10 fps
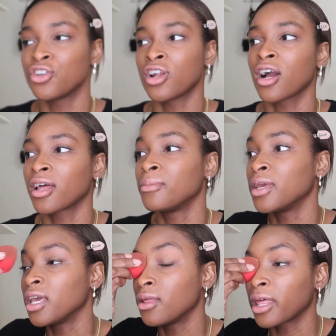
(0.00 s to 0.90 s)
You're not going to
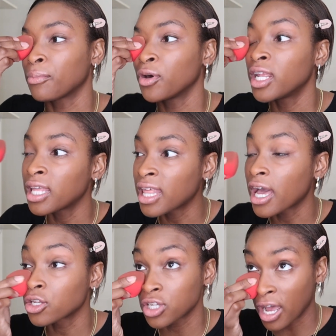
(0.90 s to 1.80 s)
be like putting in the
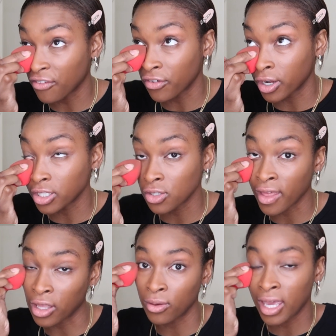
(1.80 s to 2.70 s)
extra effort so
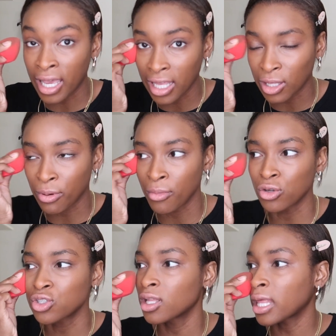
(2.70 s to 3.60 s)
that you can get the promotion.